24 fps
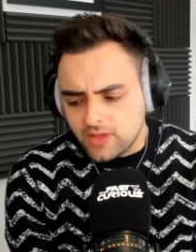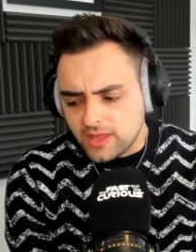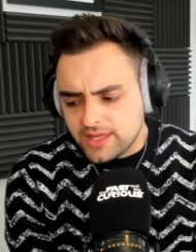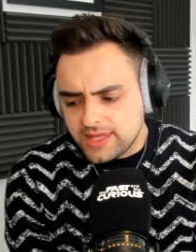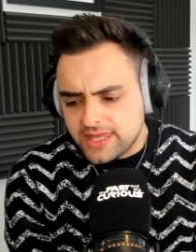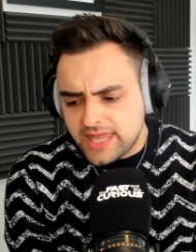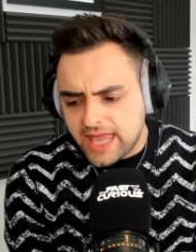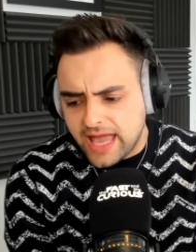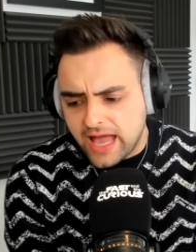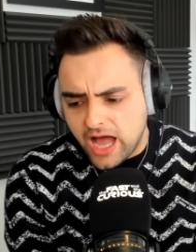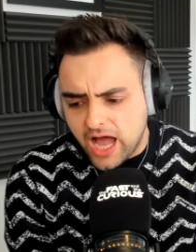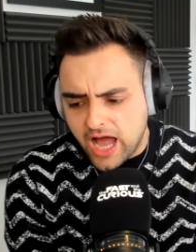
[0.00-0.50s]

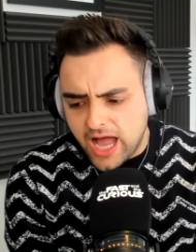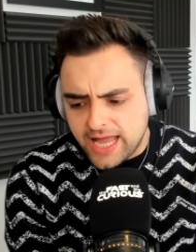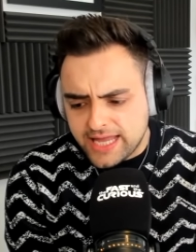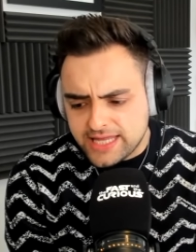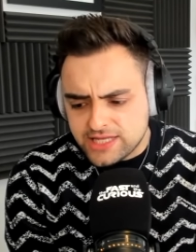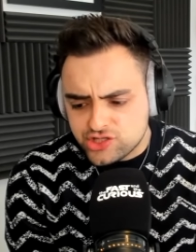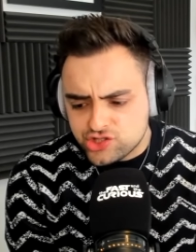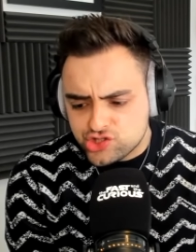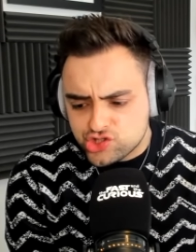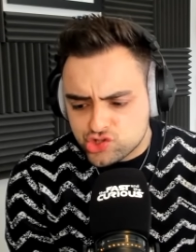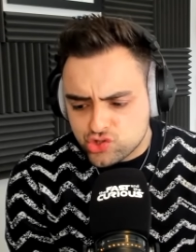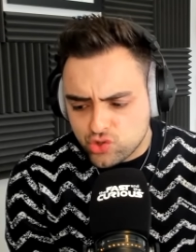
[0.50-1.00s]
Yeah, I
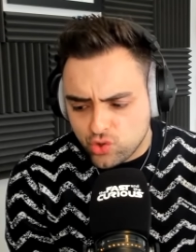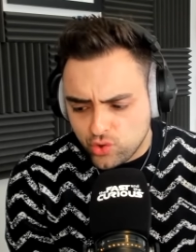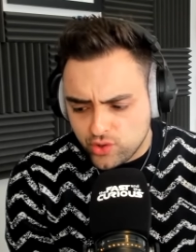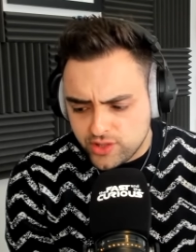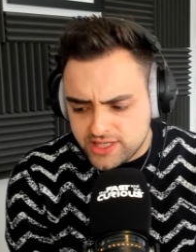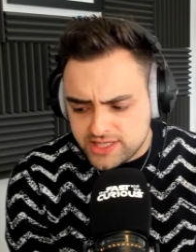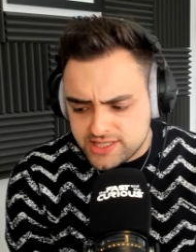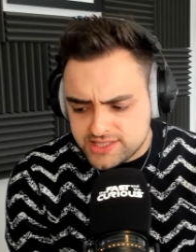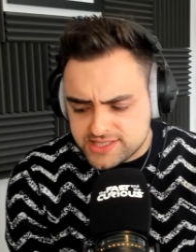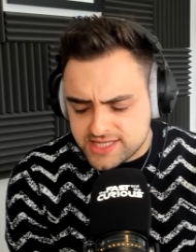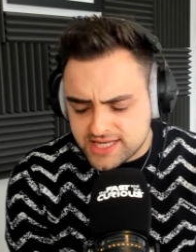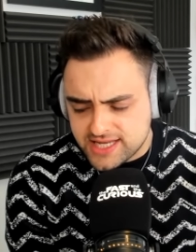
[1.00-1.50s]

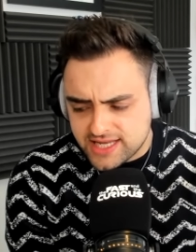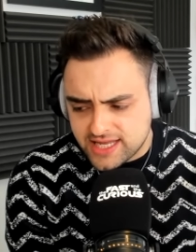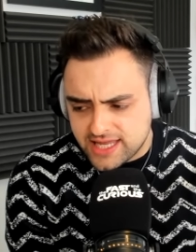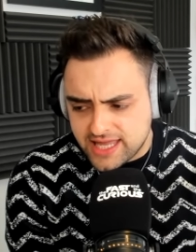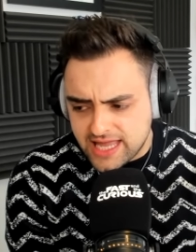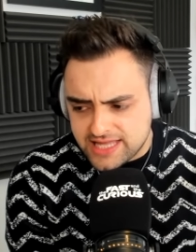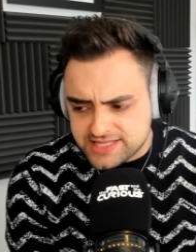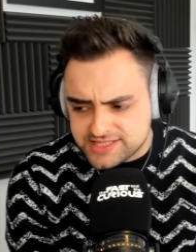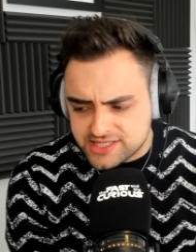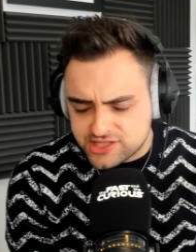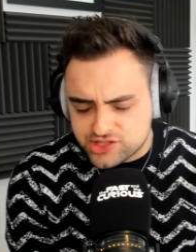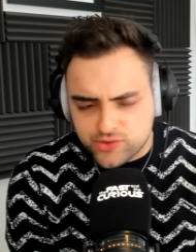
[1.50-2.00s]
enjoyed
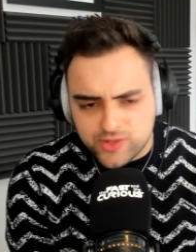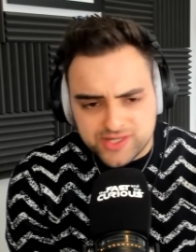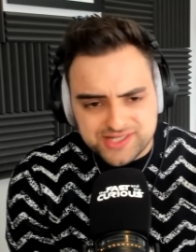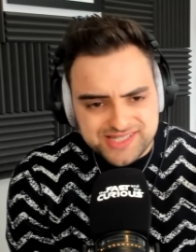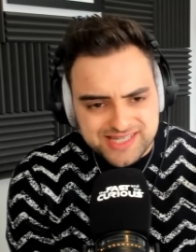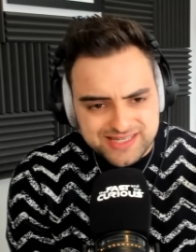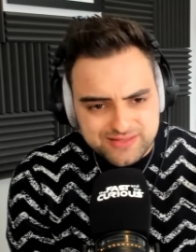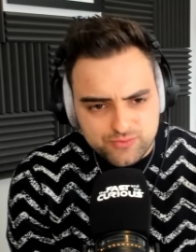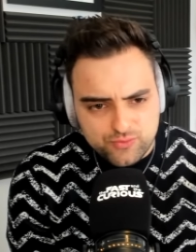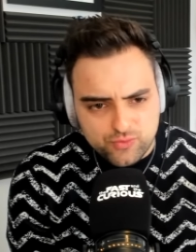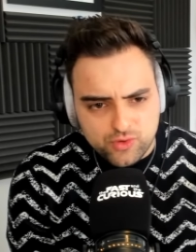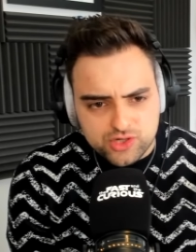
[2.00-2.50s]
getting. So I
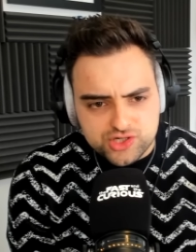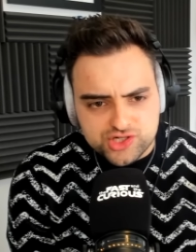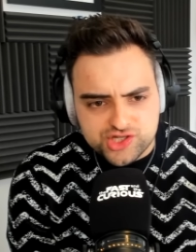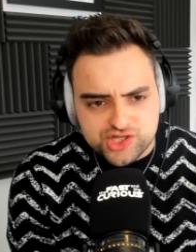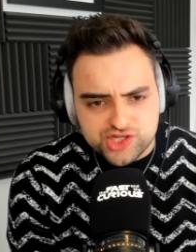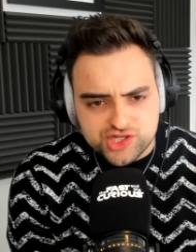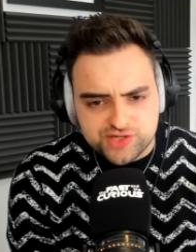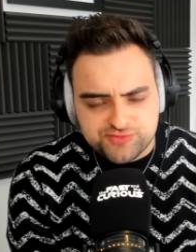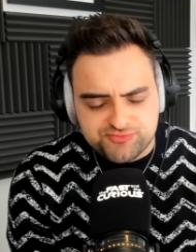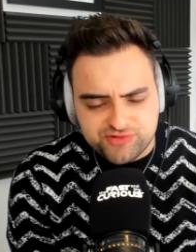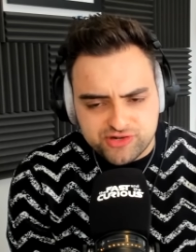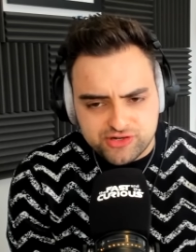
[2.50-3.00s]
didn't watch the
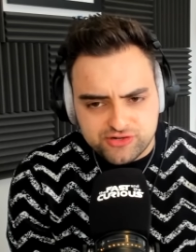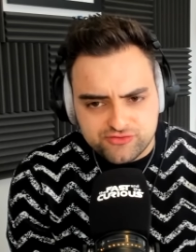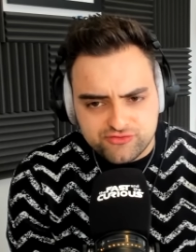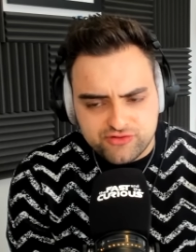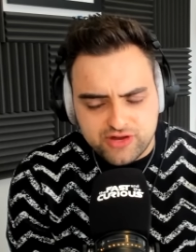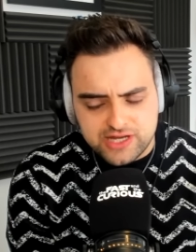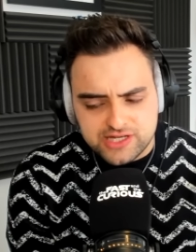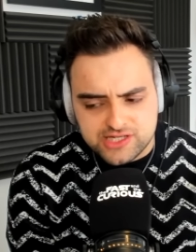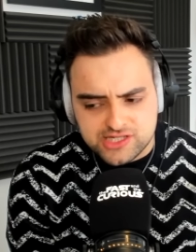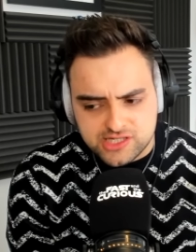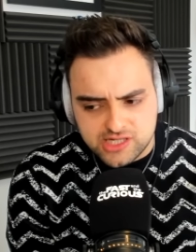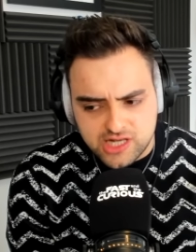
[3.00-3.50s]
sprint
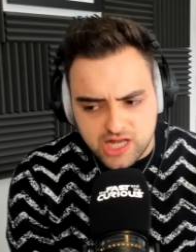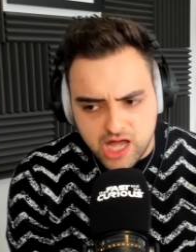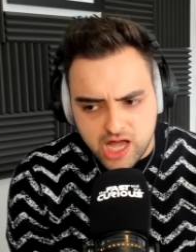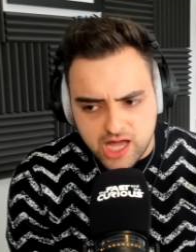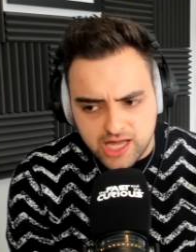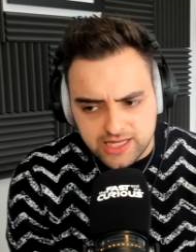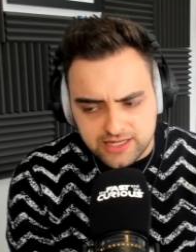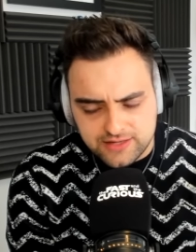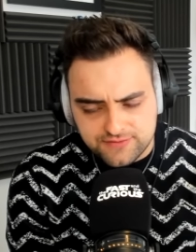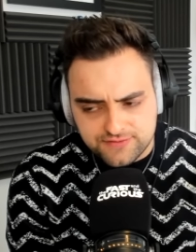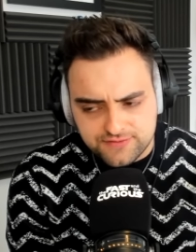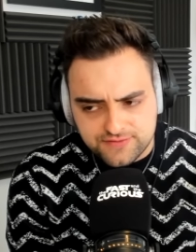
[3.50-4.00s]
race
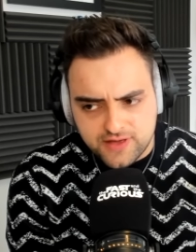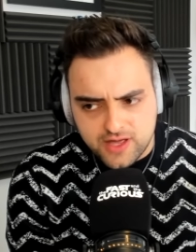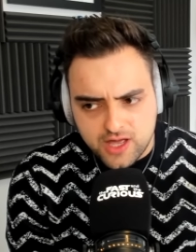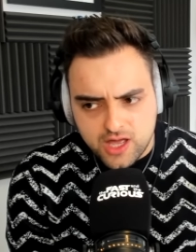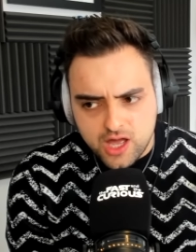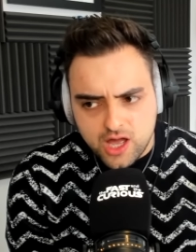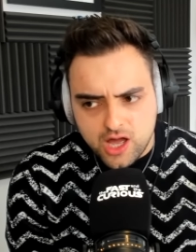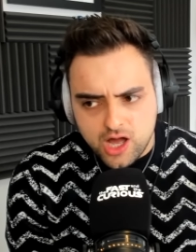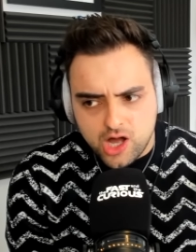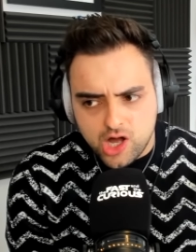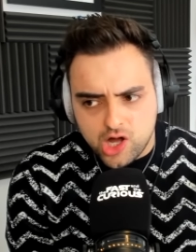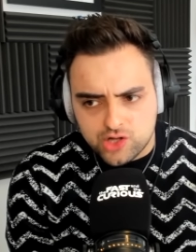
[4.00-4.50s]
live
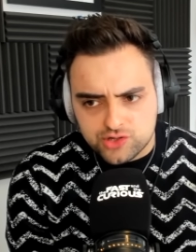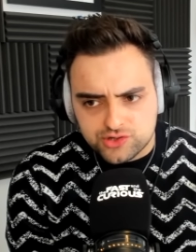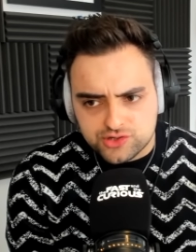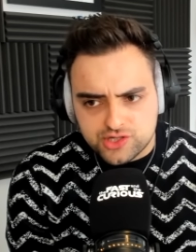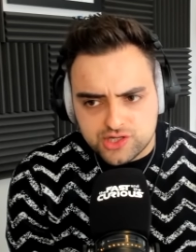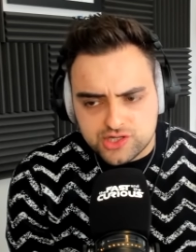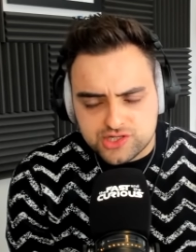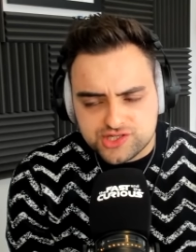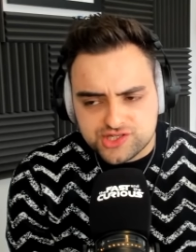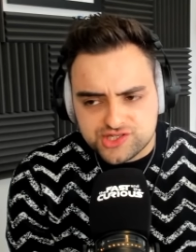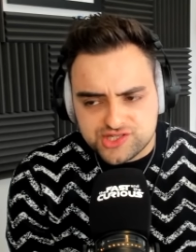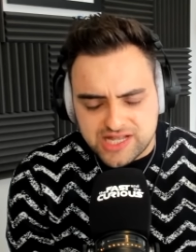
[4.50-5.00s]
on
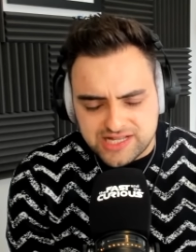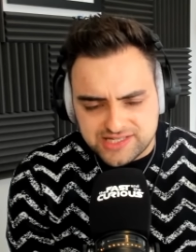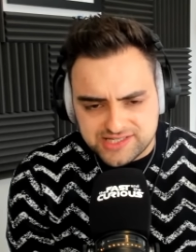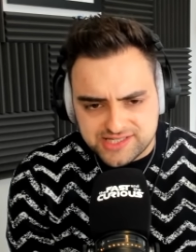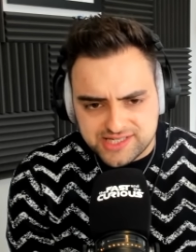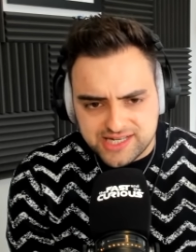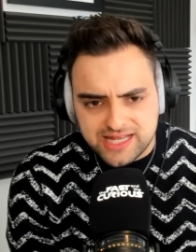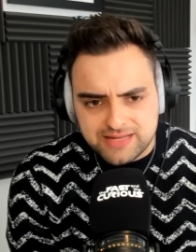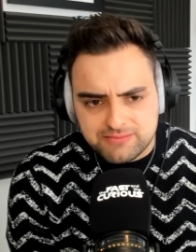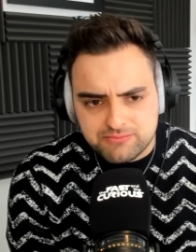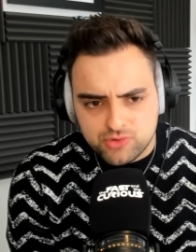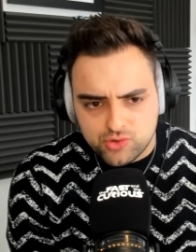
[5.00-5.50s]

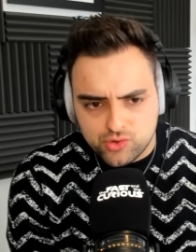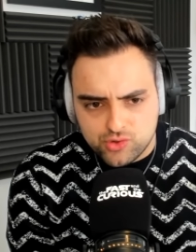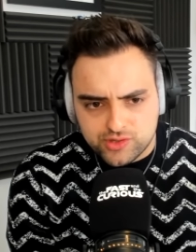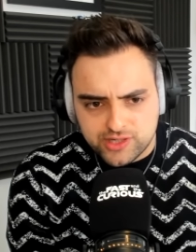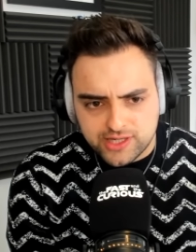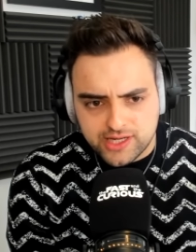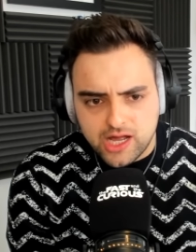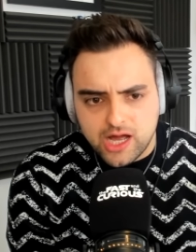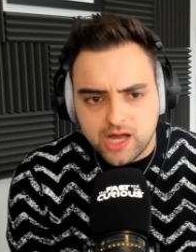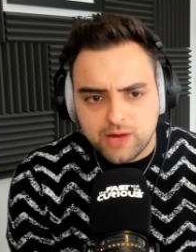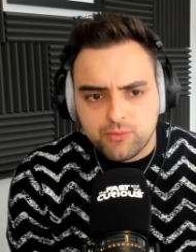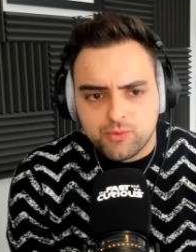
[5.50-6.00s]
Saturday
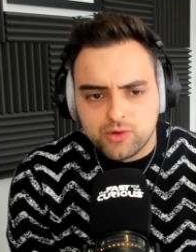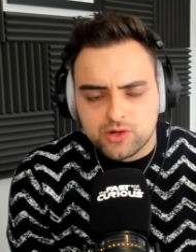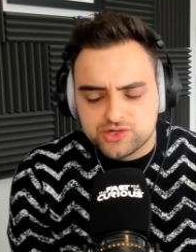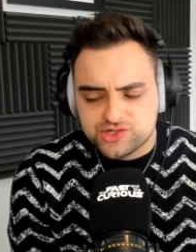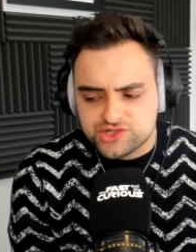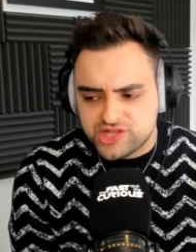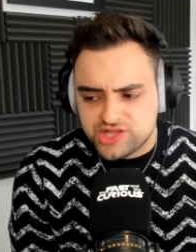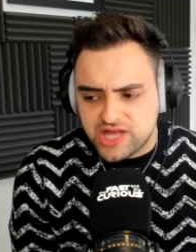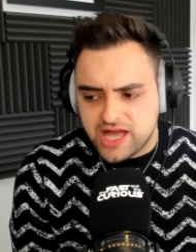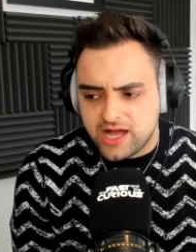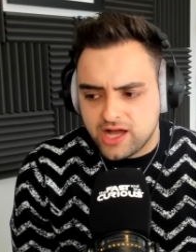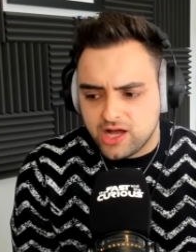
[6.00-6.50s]
morning. I
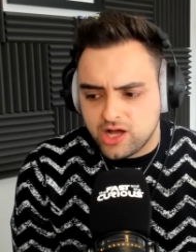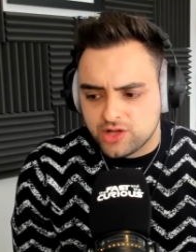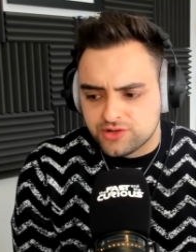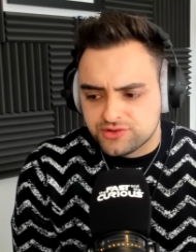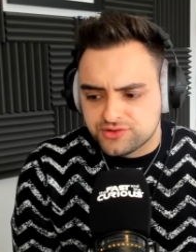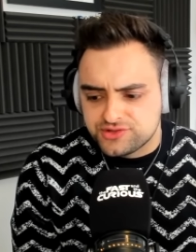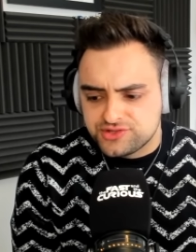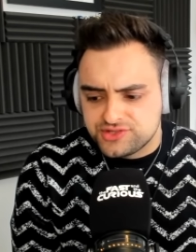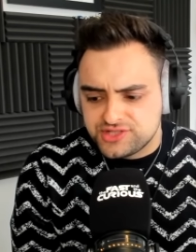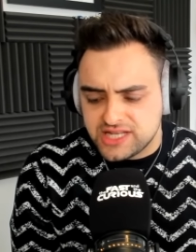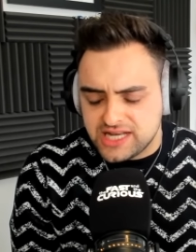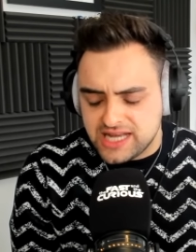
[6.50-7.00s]
watched that
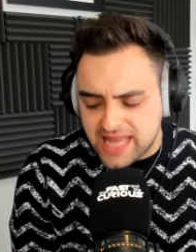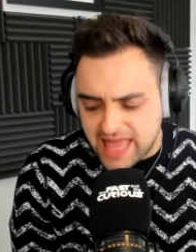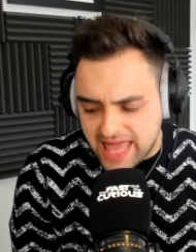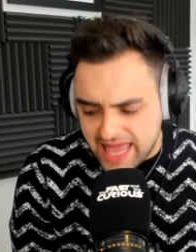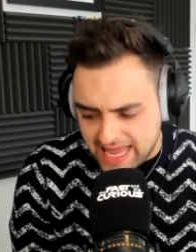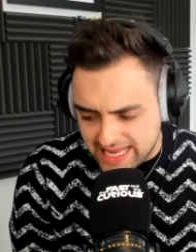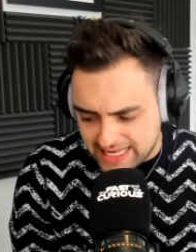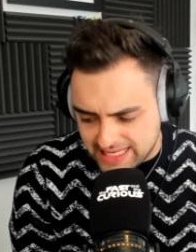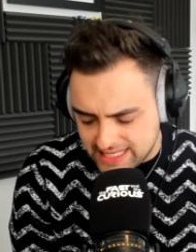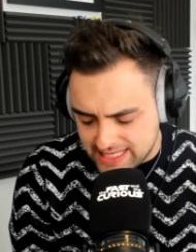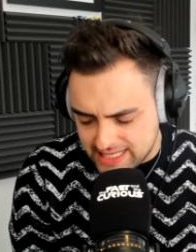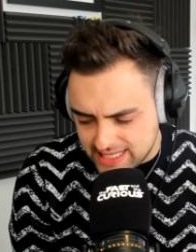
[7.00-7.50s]
on
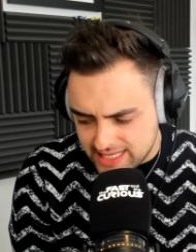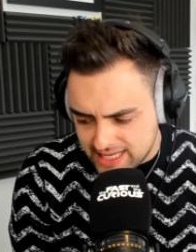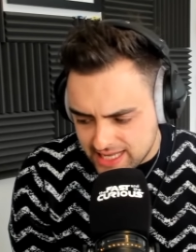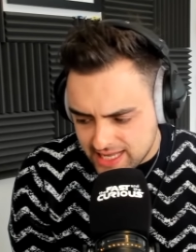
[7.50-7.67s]
delay